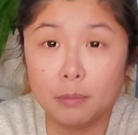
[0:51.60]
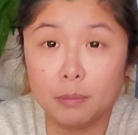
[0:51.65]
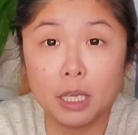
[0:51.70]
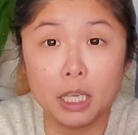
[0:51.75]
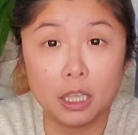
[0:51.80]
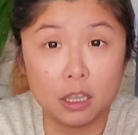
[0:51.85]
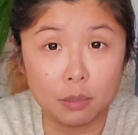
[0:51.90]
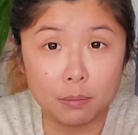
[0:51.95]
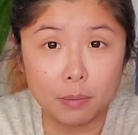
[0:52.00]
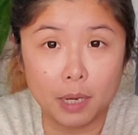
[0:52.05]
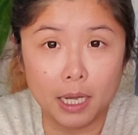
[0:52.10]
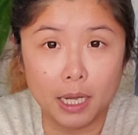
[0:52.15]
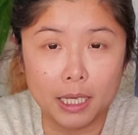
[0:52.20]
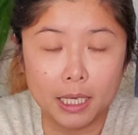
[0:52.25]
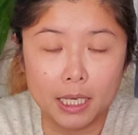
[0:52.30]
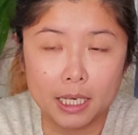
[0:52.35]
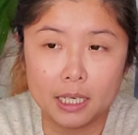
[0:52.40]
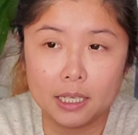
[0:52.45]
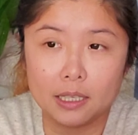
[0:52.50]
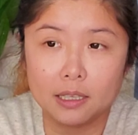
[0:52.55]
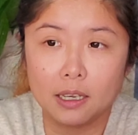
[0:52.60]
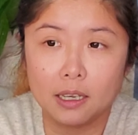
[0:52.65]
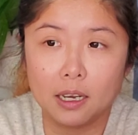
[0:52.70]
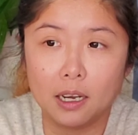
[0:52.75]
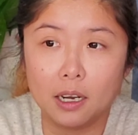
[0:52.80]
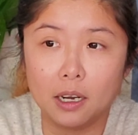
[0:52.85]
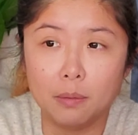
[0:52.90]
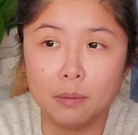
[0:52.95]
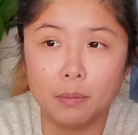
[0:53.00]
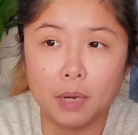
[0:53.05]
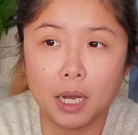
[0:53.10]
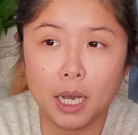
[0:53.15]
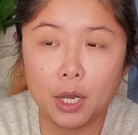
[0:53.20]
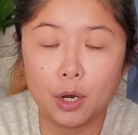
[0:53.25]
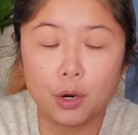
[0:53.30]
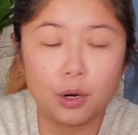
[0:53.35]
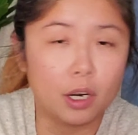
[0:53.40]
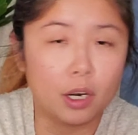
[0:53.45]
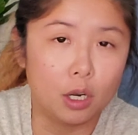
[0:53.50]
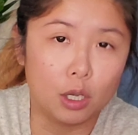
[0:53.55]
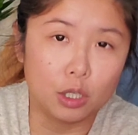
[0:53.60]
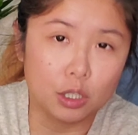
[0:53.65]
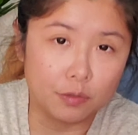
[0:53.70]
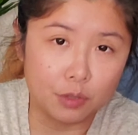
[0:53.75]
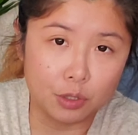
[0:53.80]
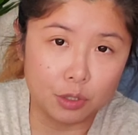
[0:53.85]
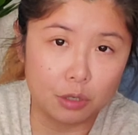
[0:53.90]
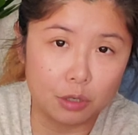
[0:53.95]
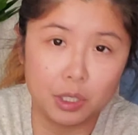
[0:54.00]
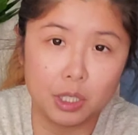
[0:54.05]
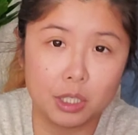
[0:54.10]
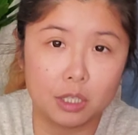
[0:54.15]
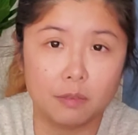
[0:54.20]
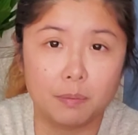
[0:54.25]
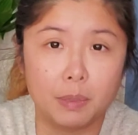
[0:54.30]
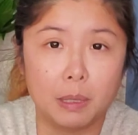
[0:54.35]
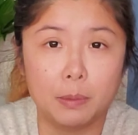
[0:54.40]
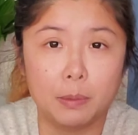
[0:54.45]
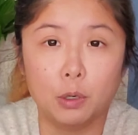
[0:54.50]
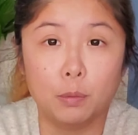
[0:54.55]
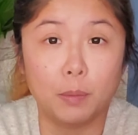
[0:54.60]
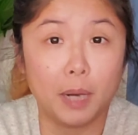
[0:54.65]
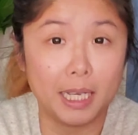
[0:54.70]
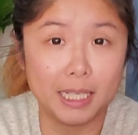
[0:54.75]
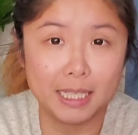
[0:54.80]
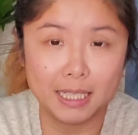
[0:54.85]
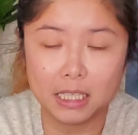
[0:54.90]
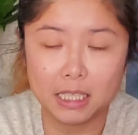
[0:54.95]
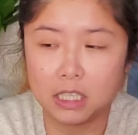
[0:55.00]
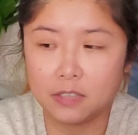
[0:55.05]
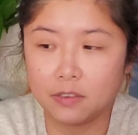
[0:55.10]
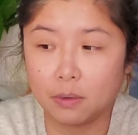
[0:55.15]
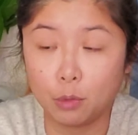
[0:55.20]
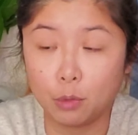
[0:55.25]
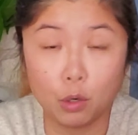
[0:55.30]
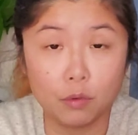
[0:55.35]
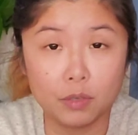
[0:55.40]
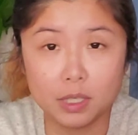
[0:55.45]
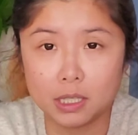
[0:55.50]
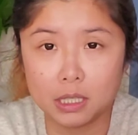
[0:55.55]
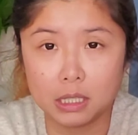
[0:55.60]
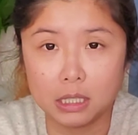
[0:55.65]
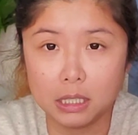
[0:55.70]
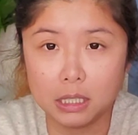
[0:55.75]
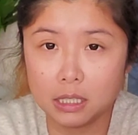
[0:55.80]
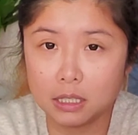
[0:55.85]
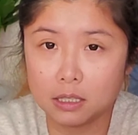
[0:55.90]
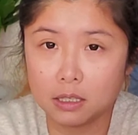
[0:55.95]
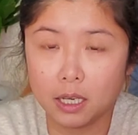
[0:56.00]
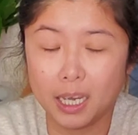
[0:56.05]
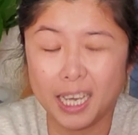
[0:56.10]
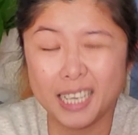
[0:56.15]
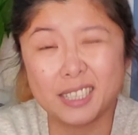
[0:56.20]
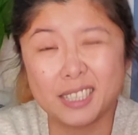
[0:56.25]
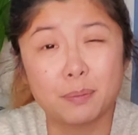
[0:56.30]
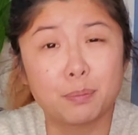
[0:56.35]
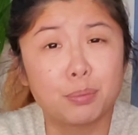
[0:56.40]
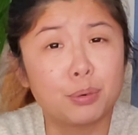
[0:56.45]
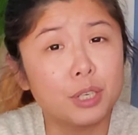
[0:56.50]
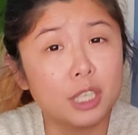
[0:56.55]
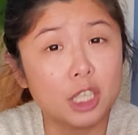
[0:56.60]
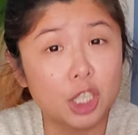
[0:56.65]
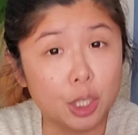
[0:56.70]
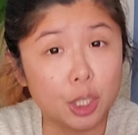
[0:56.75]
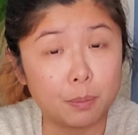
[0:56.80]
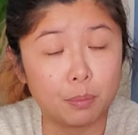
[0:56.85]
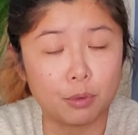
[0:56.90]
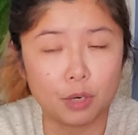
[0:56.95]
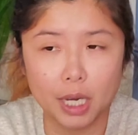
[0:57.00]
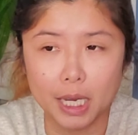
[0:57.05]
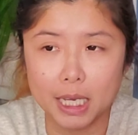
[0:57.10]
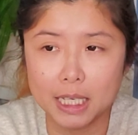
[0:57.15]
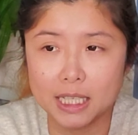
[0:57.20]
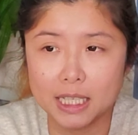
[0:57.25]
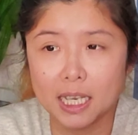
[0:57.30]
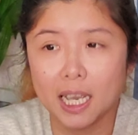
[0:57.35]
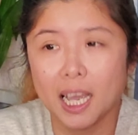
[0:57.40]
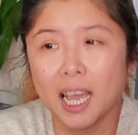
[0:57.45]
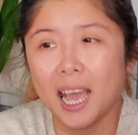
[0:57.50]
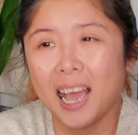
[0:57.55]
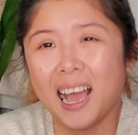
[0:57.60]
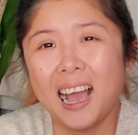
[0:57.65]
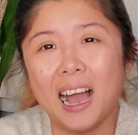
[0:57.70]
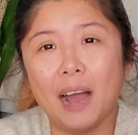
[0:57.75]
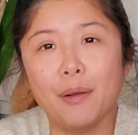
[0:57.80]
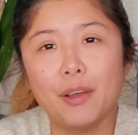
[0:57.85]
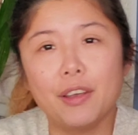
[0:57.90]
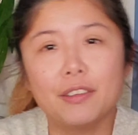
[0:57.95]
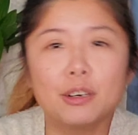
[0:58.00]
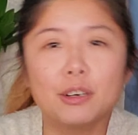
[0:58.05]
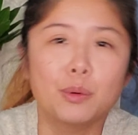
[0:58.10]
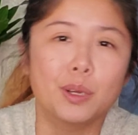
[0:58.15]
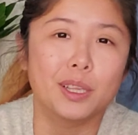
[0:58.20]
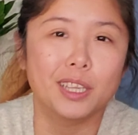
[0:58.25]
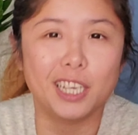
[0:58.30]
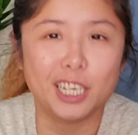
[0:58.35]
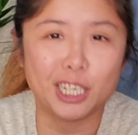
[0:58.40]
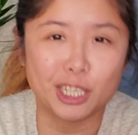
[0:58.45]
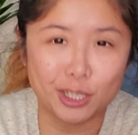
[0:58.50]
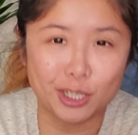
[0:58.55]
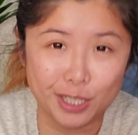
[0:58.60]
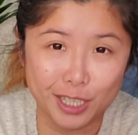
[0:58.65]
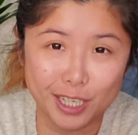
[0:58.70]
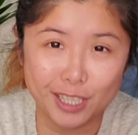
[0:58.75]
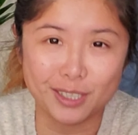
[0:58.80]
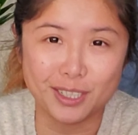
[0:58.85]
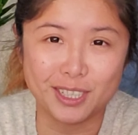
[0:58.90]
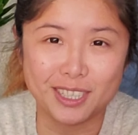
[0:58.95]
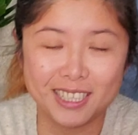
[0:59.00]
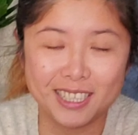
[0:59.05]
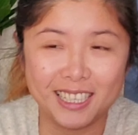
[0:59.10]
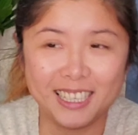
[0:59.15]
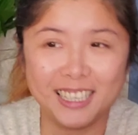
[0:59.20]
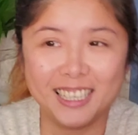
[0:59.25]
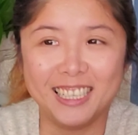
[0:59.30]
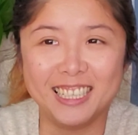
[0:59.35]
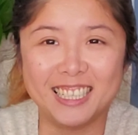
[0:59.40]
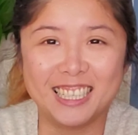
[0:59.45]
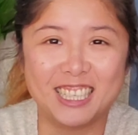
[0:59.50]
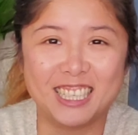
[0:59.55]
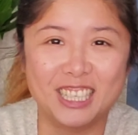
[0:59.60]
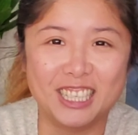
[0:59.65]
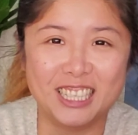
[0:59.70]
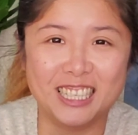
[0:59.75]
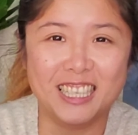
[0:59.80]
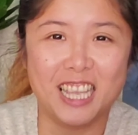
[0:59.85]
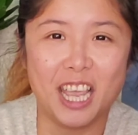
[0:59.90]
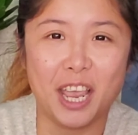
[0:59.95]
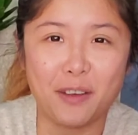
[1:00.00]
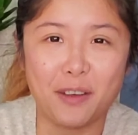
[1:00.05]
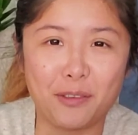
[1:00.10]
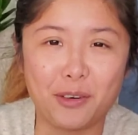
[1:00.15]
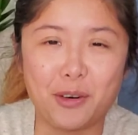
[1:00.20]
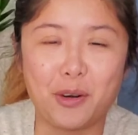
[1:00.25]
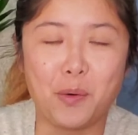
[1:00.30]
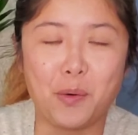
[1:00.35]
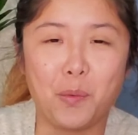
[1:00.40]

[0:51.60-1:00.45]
in the market. I heard a lot of stories of people buy seeds from overseas at a pretty cheap price. However, when they actually get the seed, it's never